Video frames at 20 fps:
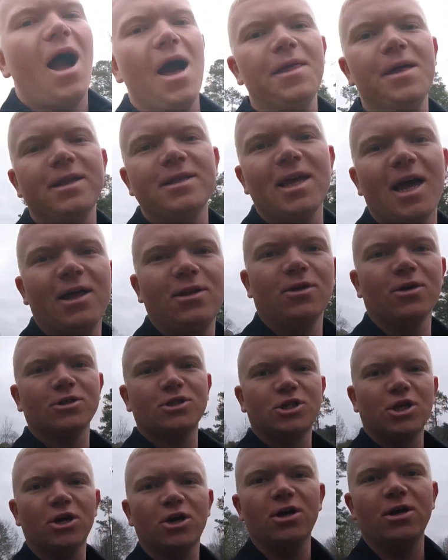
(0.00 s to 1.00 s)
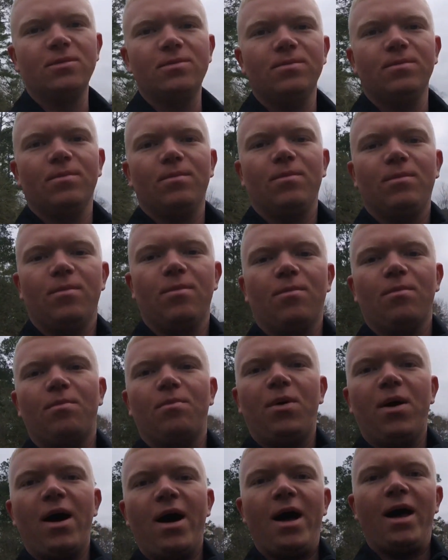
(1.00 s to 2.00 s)
I think that looks good,
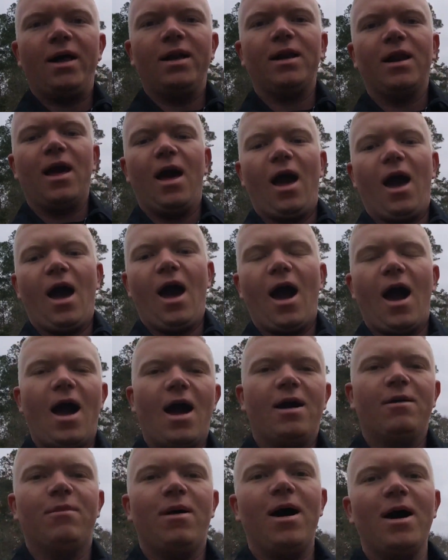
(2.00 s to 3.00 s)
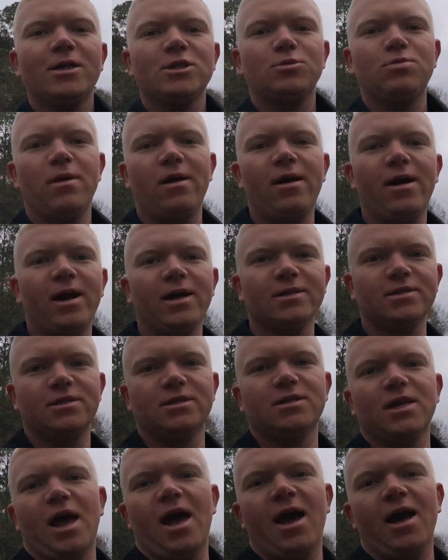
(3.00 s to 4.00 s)
but in my
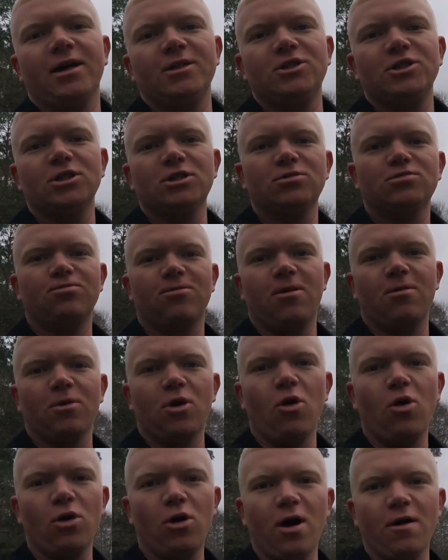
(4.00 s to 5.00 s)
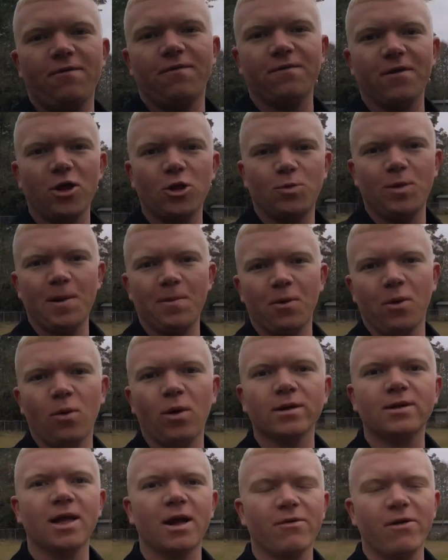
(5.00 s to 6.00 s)
experience, and just from going off of other people,
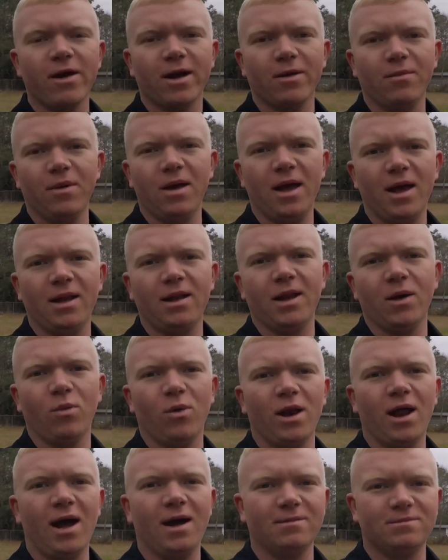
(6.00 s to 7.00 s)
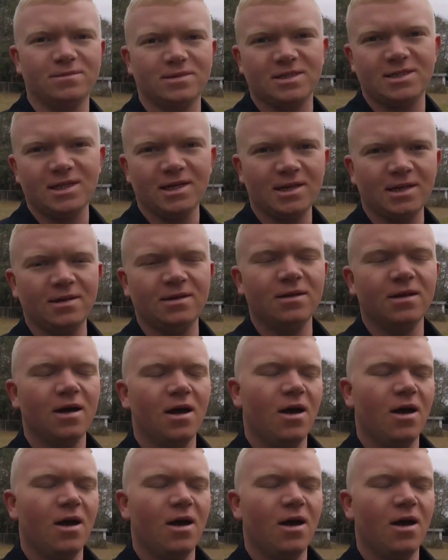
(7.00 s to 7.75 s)
what they recommend and what I've seen,